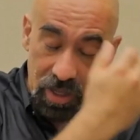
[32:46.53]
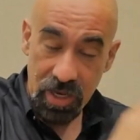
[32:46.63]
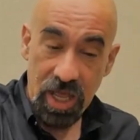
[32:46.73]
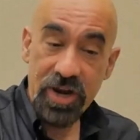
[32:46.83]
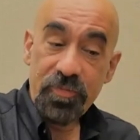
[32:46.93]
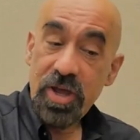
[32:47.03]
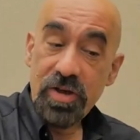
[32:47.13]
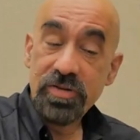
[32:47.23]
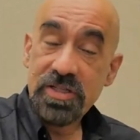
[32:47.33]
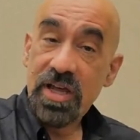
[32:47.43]
a lot of my
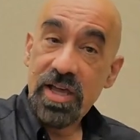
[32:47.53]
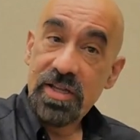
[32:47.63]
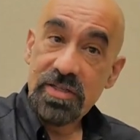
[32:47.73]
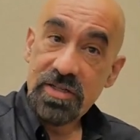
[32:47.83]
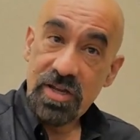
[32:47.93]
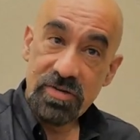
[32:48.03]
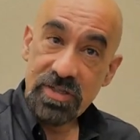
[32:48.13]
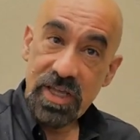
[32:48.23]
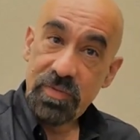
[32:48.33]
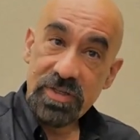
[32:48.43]
own science to
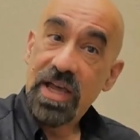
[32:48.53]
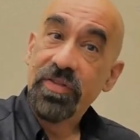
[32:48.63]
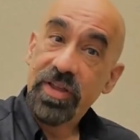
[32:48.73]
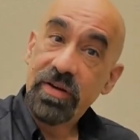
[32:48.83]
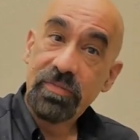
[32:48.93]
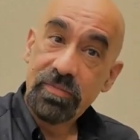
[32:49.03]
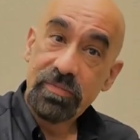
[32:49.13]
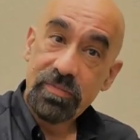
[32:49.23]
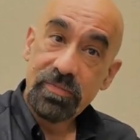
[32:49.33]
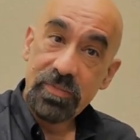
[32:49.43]
understand what's out there.
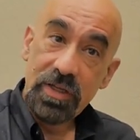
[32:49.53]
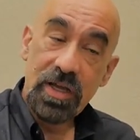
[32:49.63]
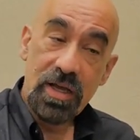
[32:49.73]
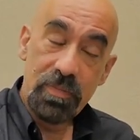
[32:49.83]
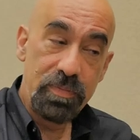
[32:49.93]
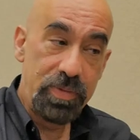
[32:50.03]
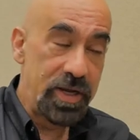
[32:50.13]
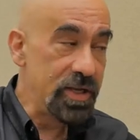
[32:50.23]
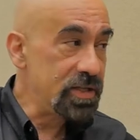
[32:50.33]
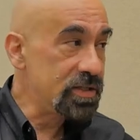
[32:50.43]

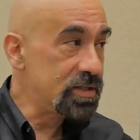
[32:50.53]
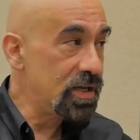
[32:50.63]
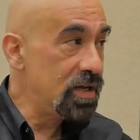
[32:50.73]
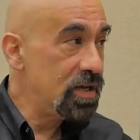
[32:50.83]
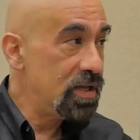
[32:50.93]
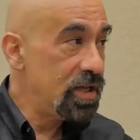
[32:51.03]
But it's a